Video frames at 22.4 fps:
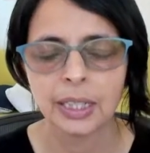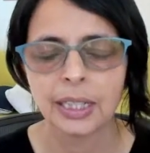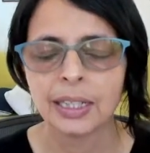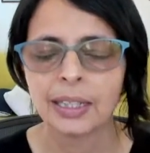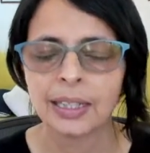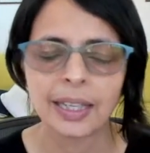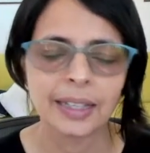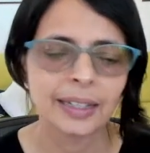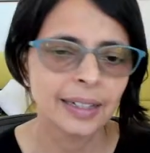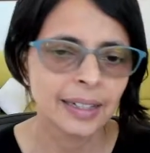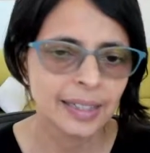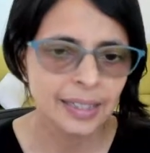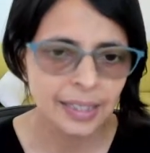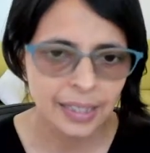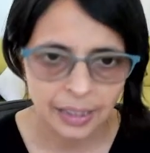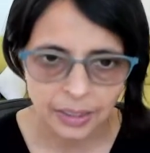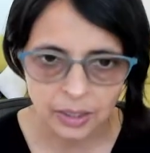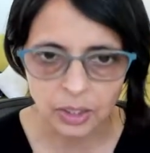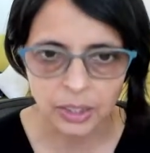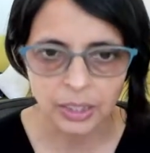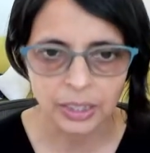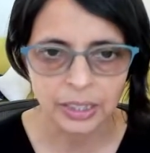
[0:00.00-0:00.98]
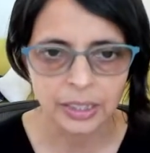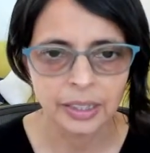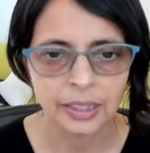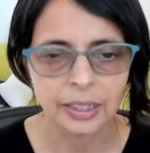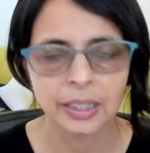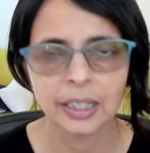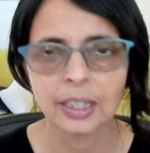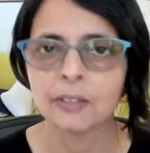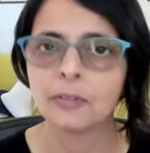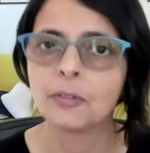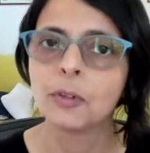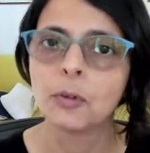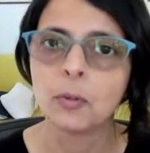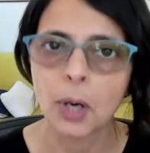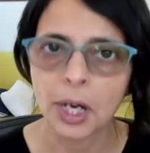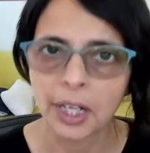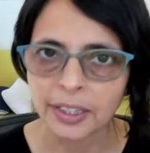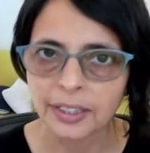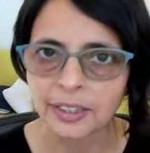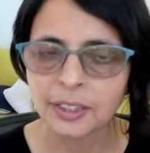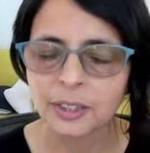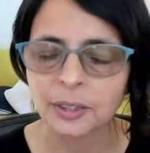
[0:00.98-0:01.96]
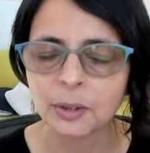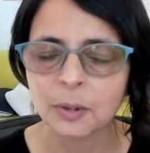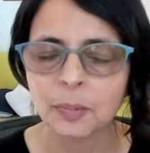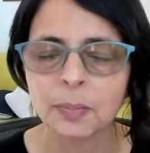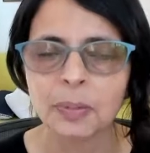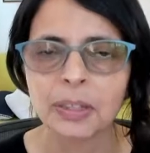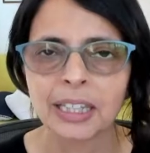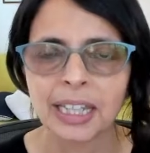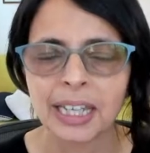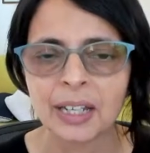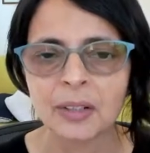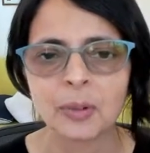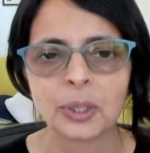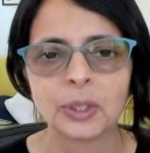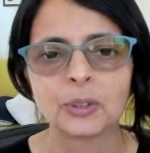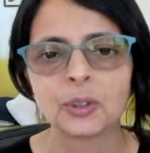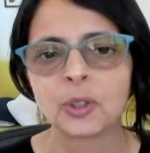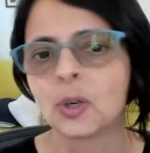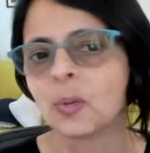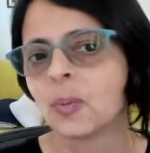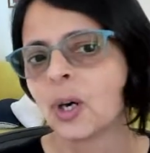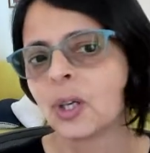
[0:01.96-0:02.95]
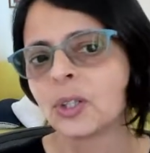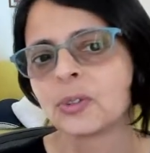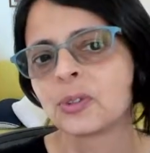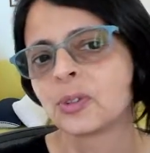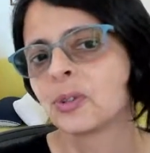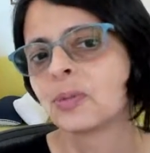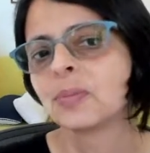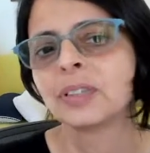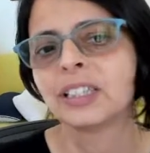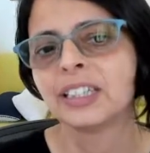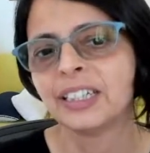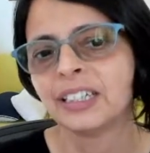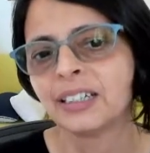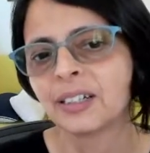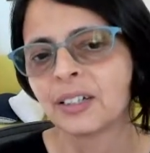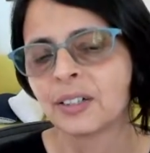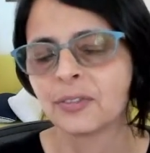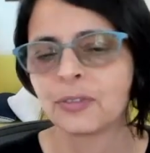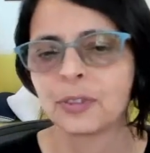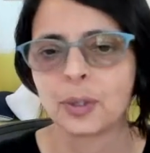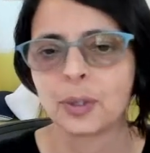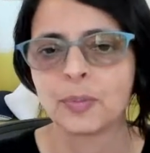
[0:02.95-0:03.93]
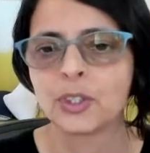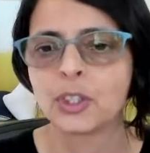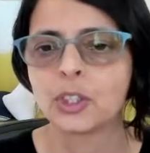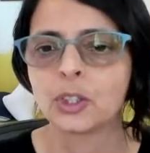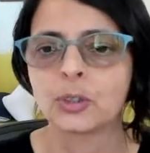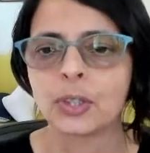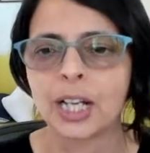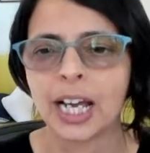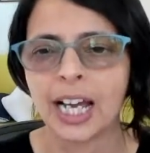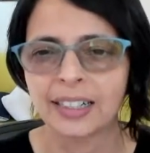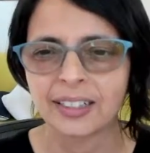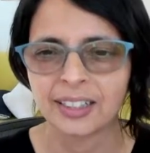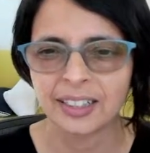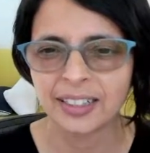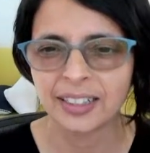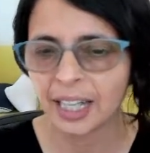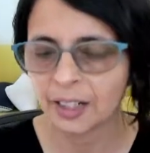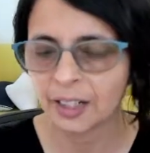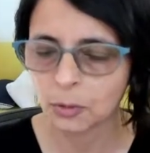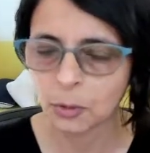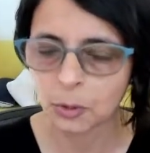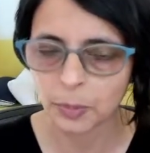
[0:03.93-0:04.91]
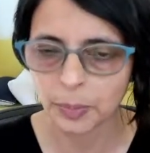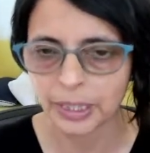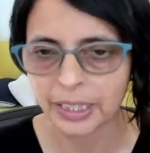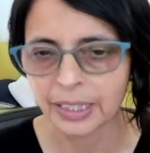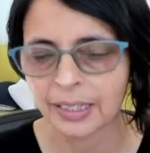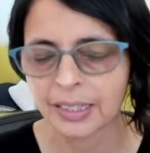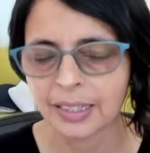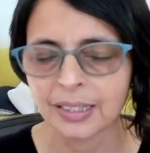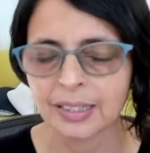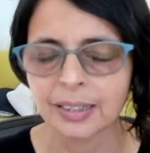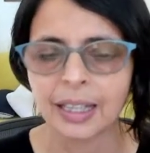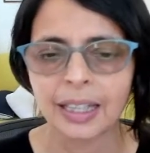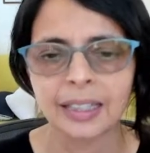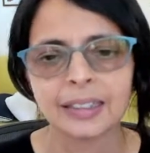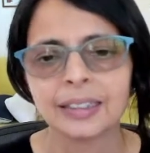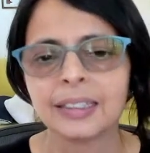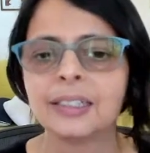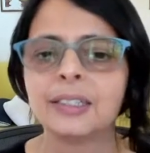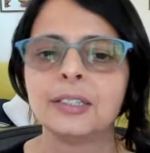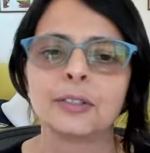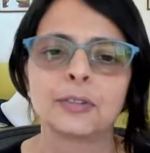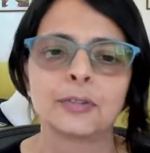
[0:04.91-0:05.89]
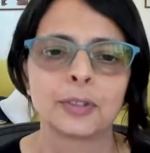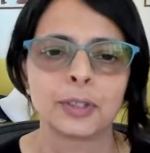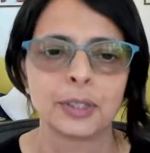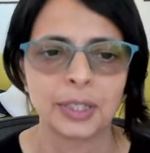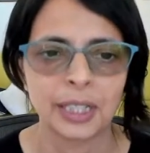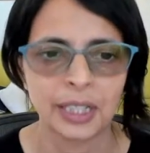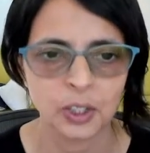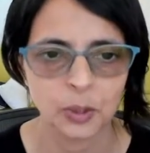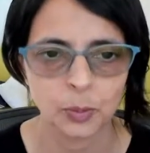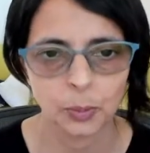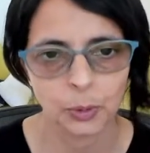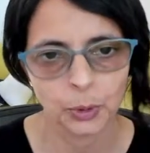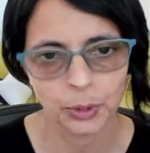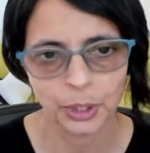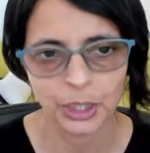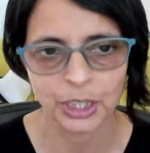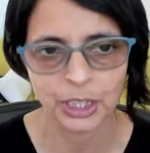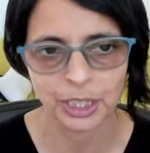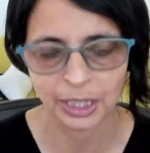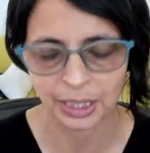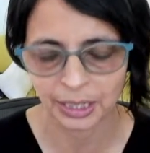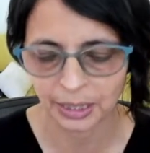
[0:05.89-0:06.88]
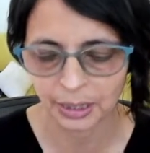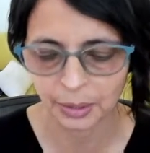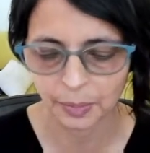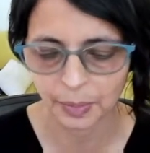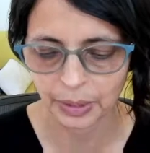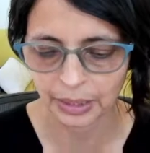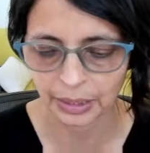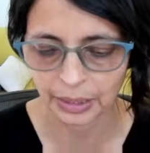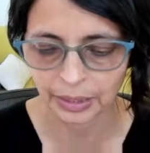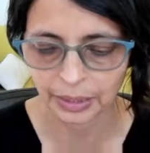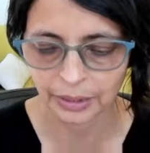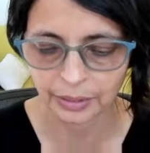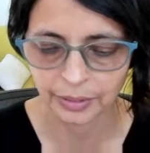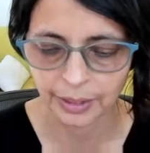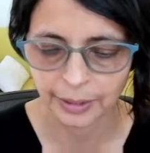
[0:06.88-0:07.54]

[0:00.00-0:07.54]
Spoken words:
Like I said earlier, if we wanted to play with robot room cleaner from scratch, that would be a slightly different exploration in the beginning.